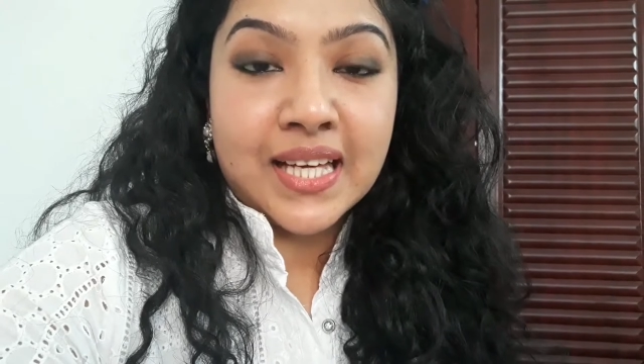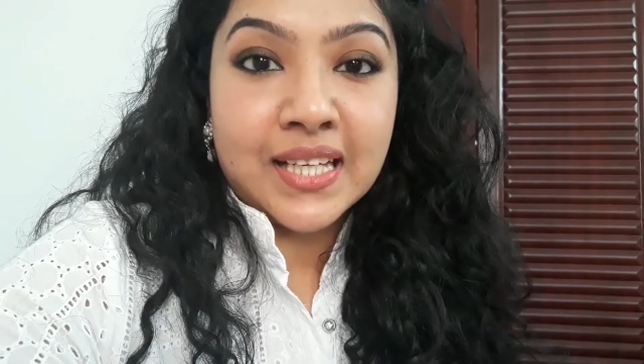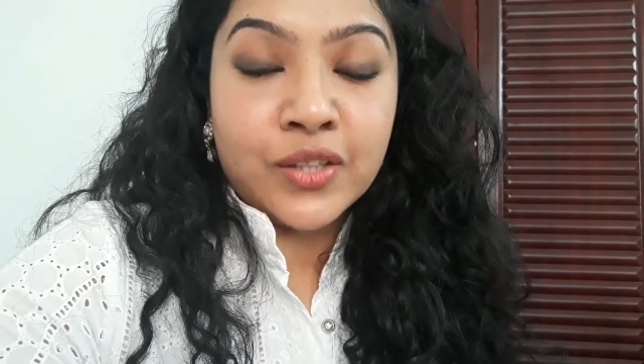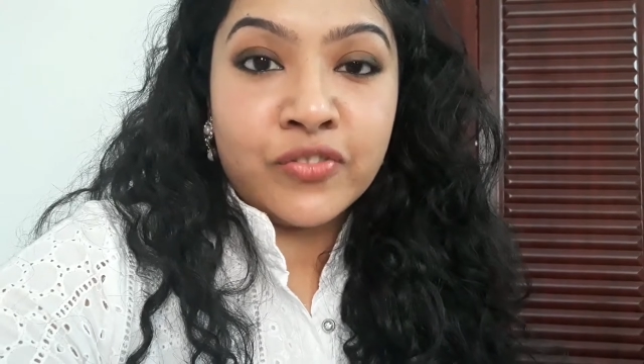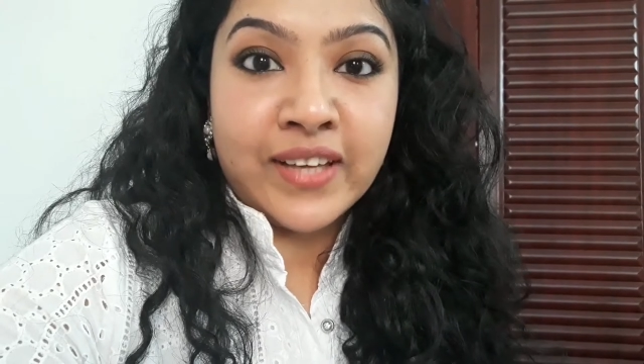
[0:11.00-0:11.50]

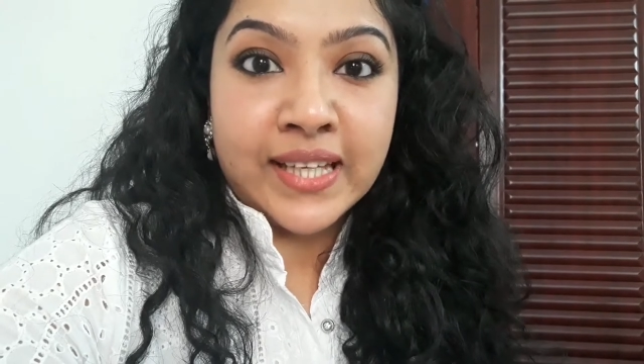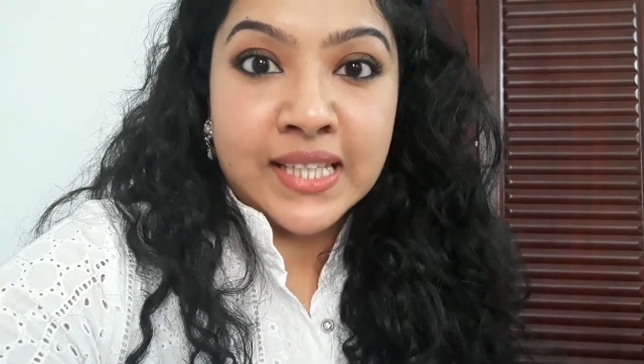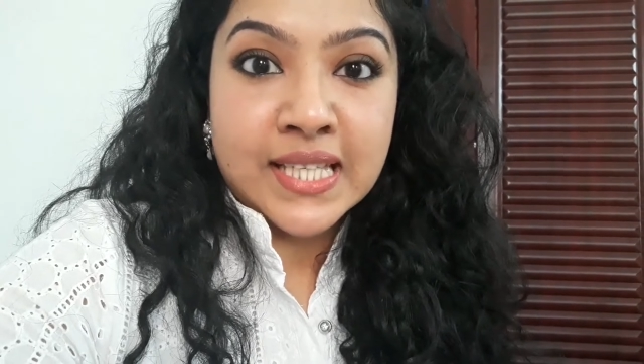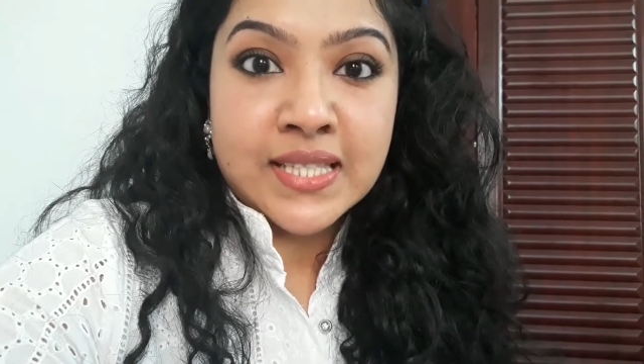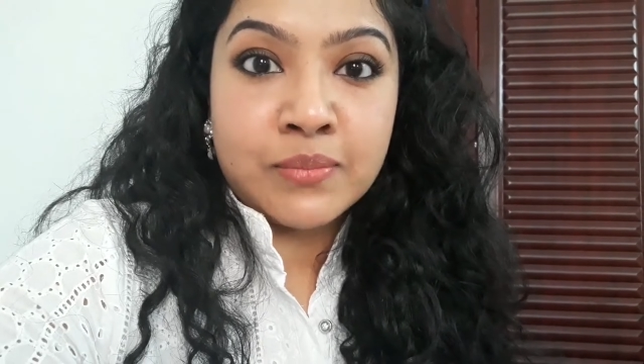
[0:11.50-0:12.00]
You find
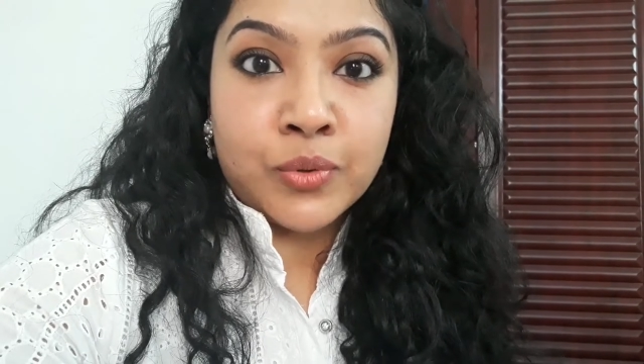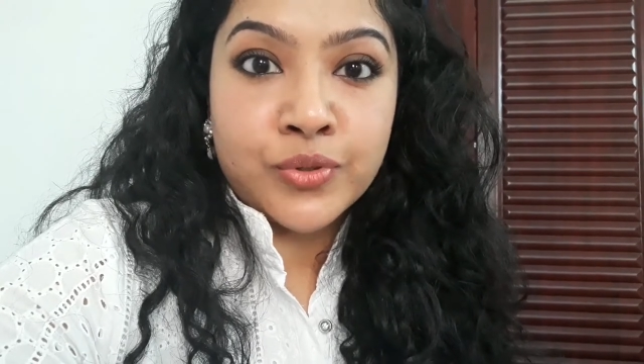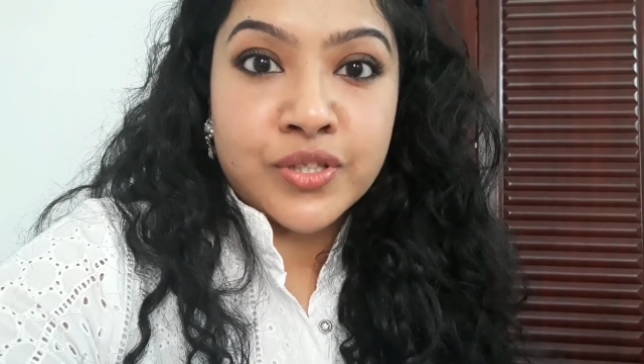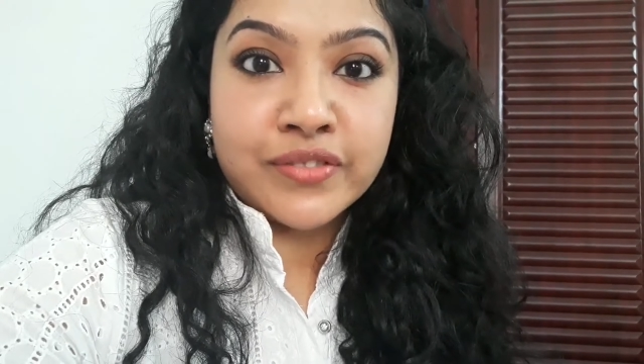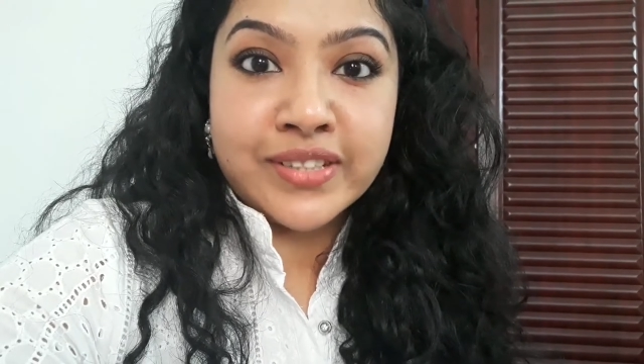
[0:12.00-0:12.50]
these in
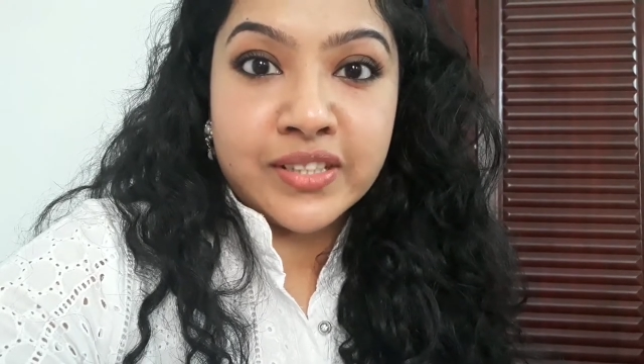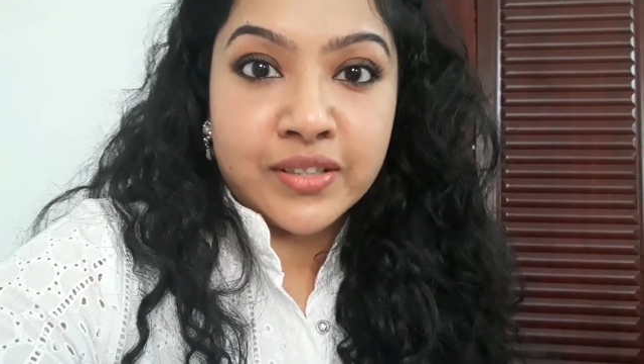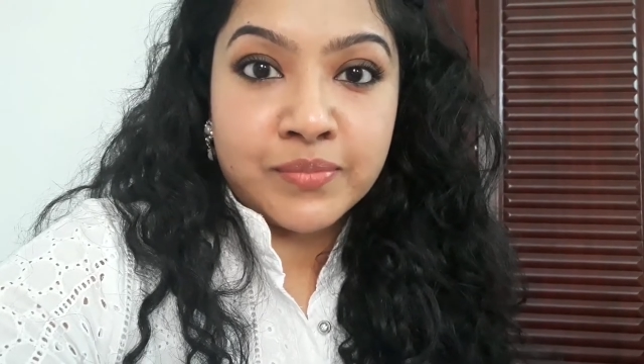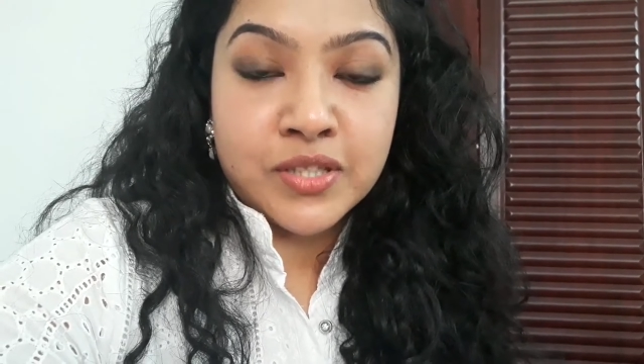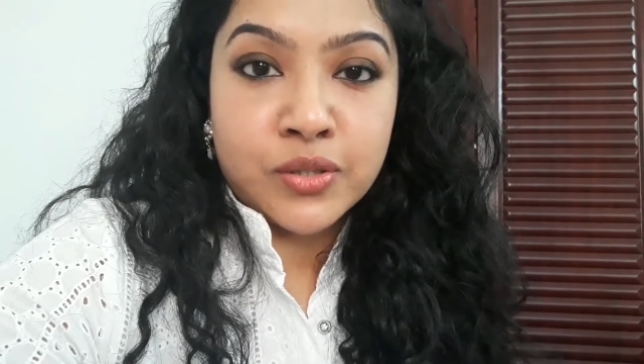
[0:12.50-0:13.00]
most of the
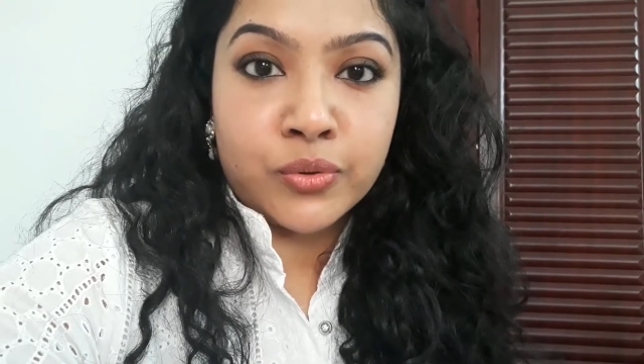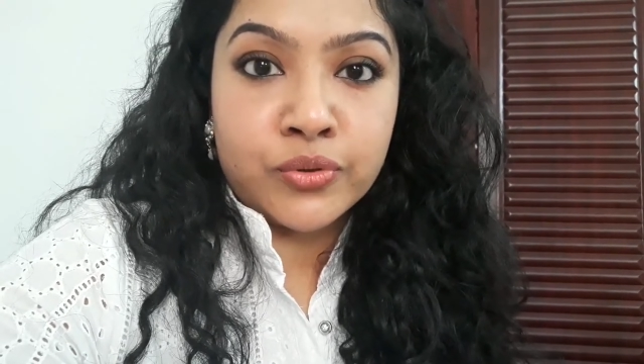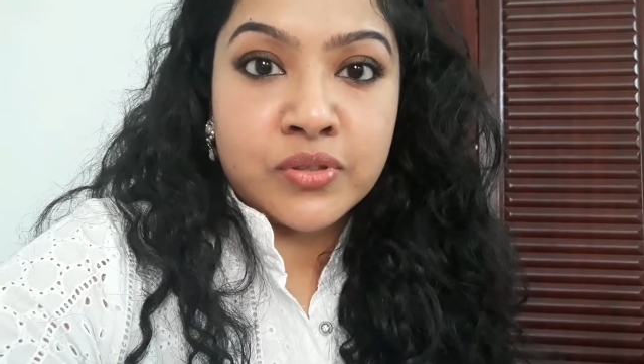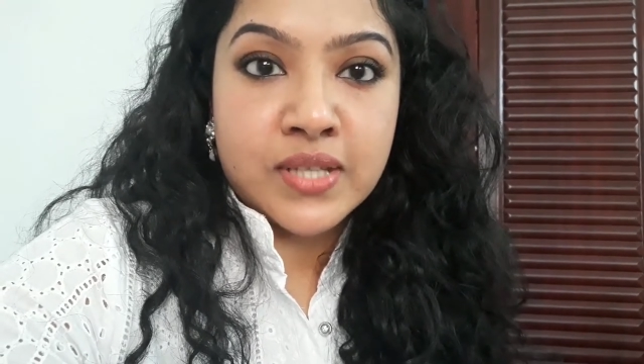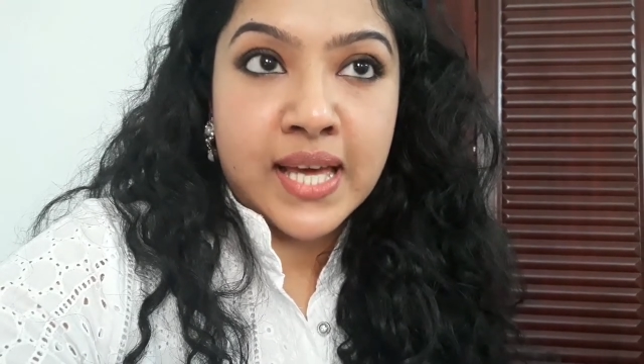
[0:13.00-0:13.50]
dirham
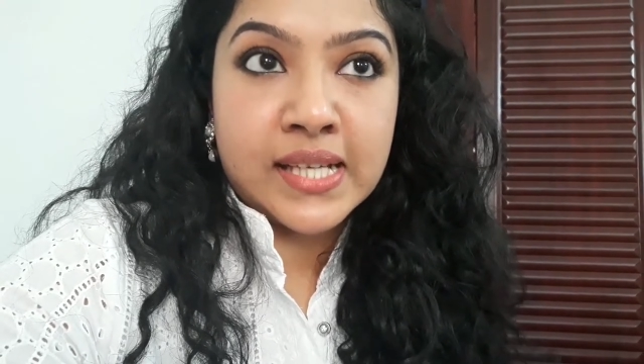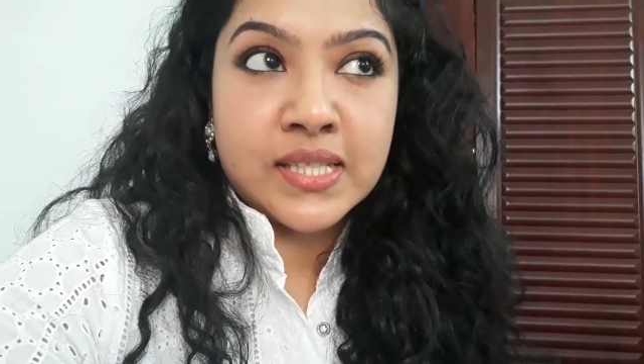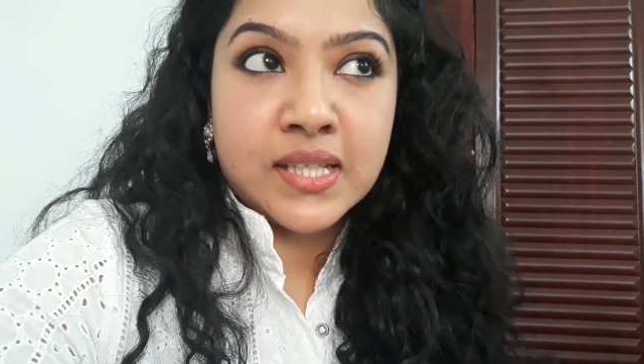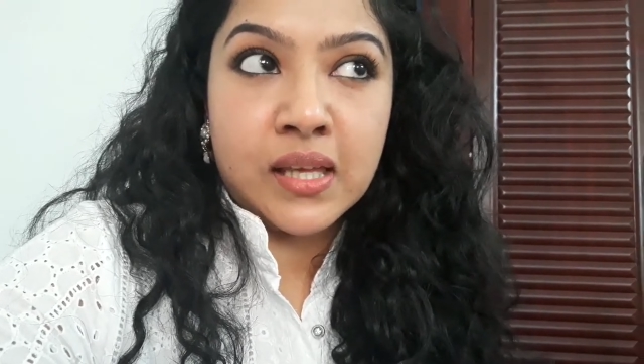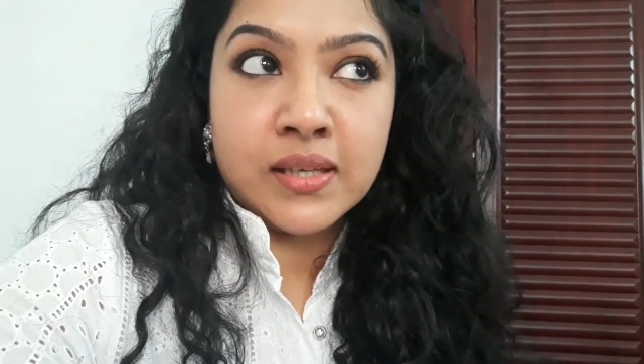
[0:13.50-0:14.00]
stores and